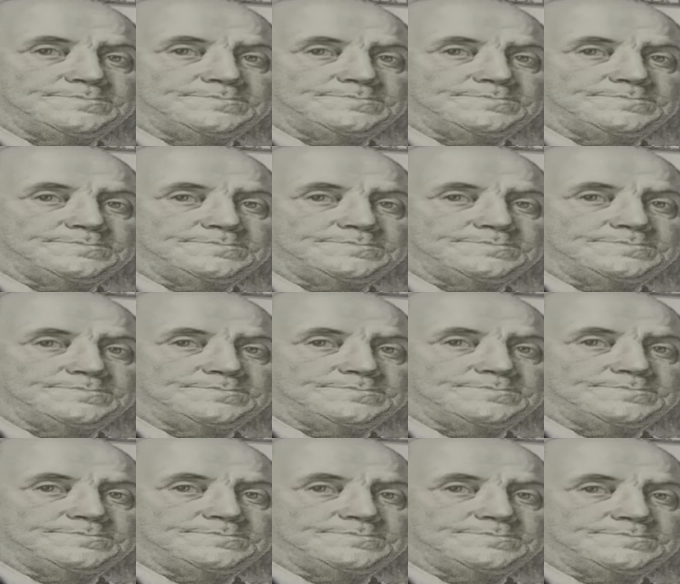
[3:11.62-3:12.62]

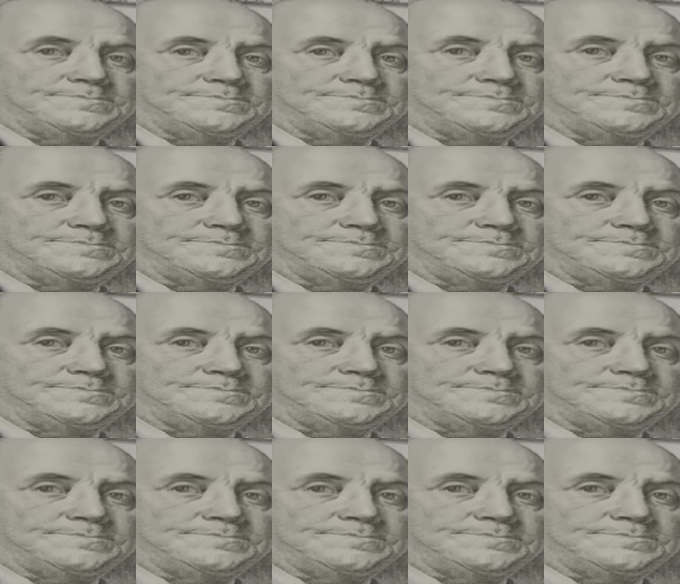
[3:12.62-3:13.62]

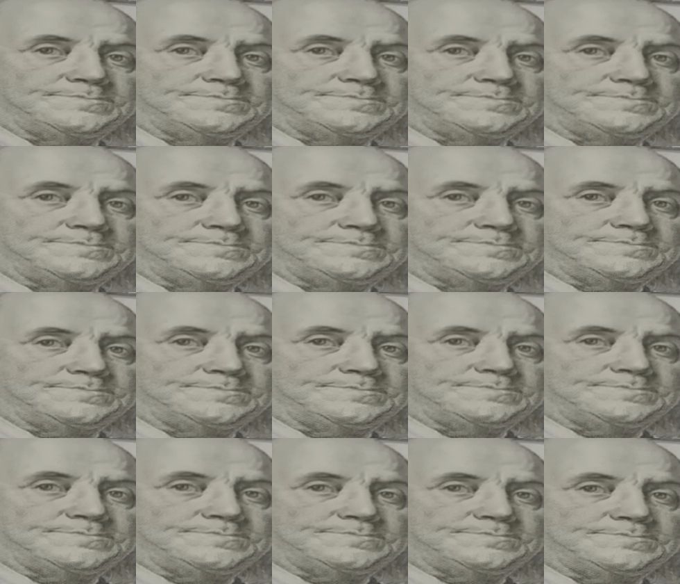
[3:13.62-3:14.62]

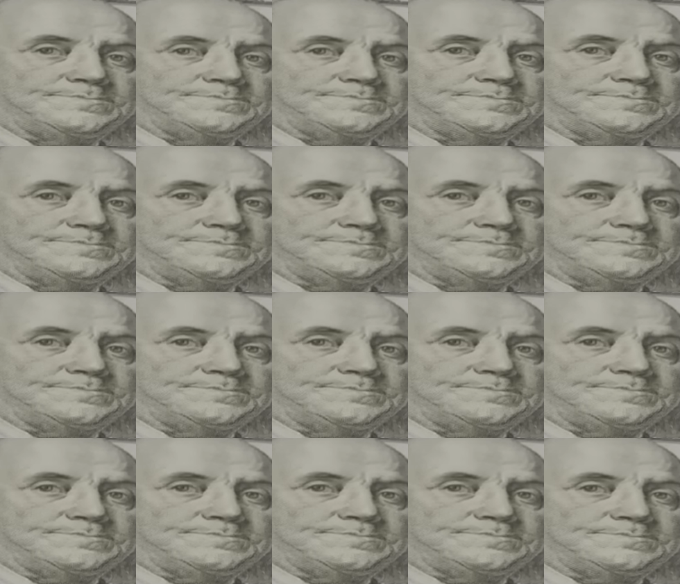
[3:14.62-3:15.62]

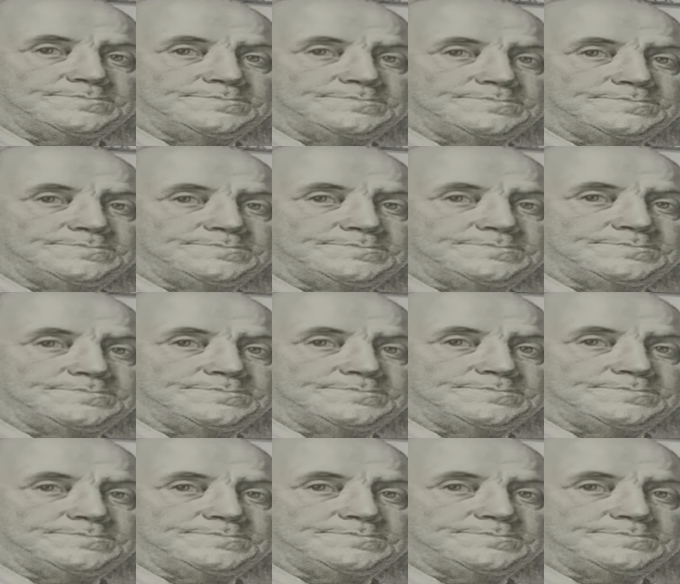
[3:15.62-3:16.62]

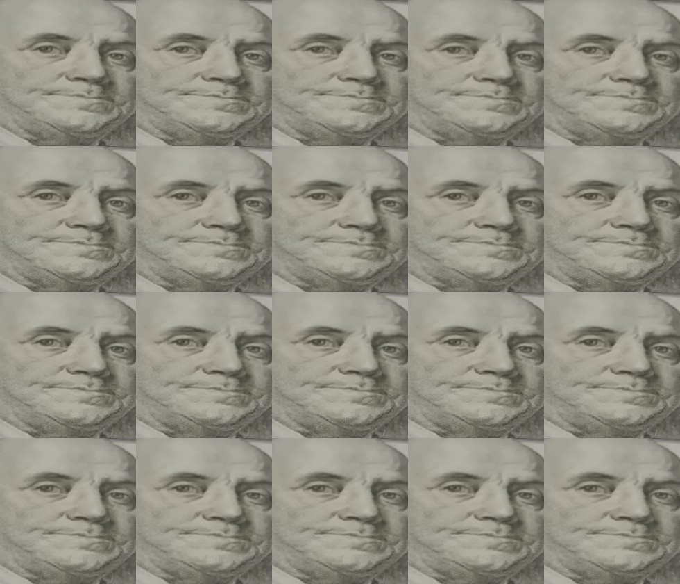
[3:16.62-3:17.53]
(not speaking)